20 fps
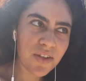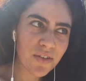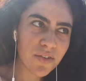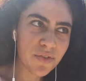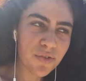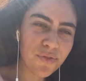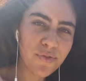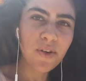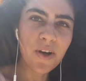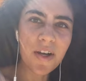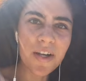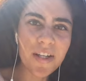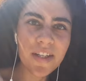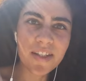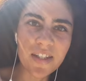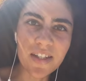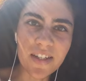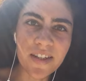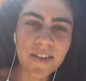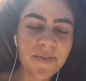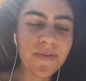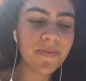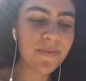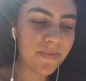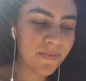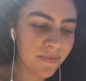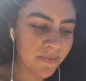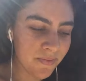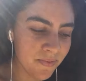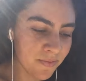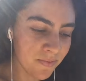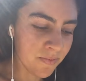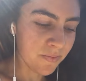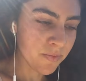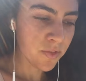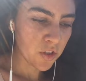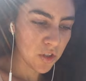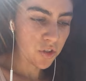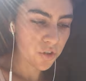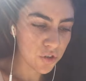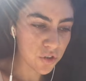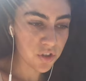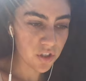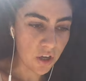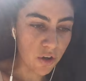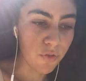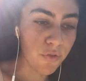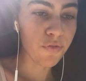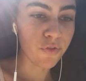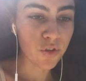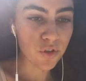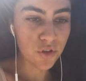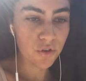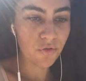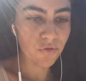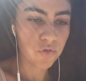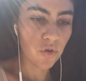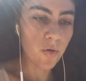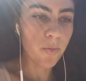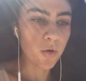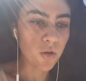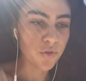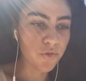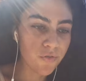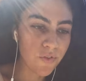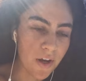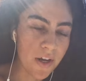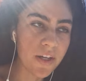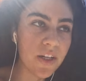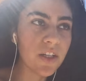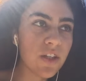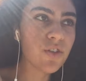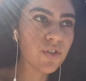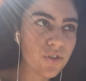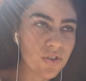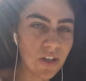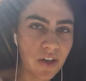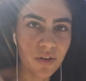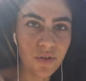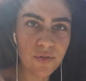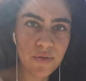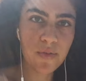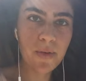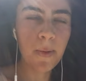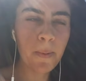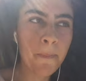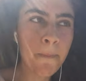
finding yourself, first and foremost, finding yourself,